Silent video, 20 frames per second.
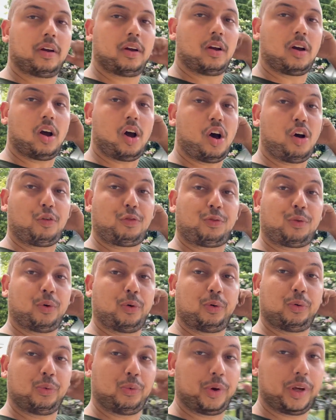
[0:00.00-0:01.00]
off-road
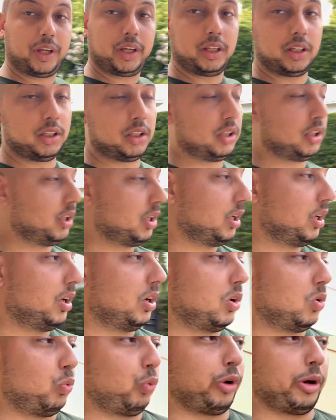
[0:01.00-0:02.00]
rig.
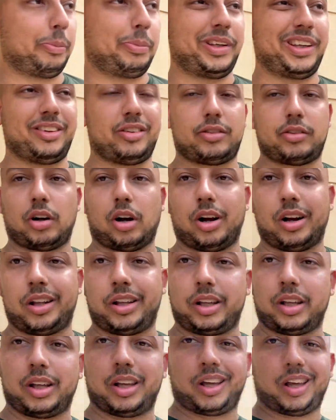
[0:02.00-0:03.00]
We're going to be installing
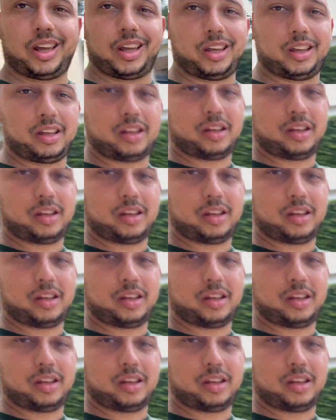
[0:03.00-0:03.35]
a